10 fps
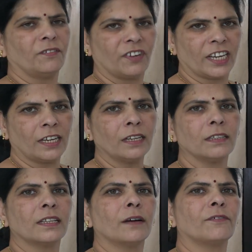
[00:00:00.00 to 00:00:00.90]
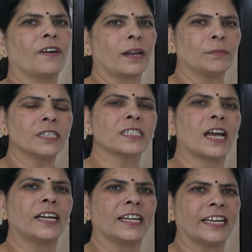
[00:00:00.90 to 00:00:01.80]
where the farmers
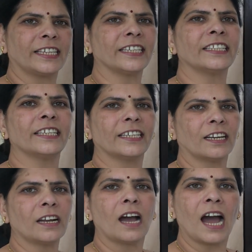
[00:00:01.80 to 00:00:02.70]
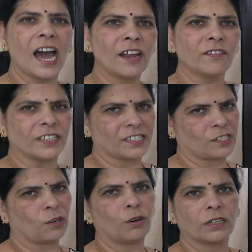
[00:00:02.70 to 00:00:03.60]
are taking their
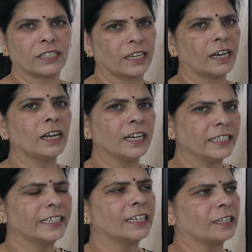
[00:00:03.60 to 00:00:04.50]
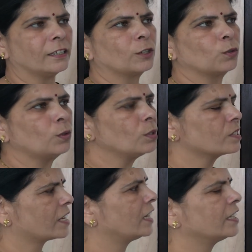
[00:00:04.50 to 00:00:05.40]
harvest or their yield to
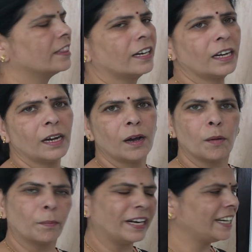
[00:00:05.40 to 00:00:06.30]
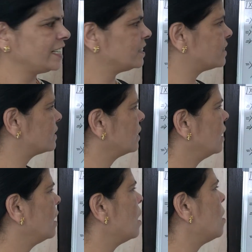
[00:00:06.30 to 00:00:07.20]
sell in the mandis.
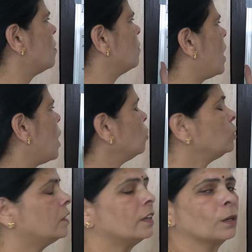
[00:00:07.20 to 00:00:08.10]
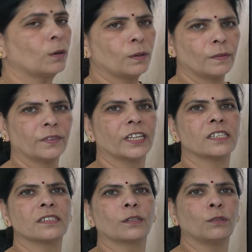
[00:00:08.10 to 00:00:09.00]
How they will go? There
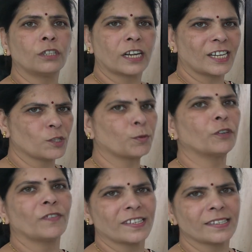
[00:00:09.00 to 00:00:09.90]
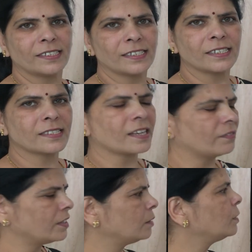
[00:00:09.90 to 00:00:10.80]
is a good transport facilities
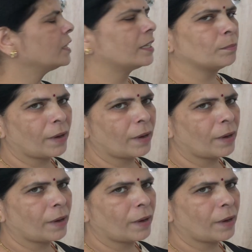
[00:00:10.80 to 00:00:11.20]
available in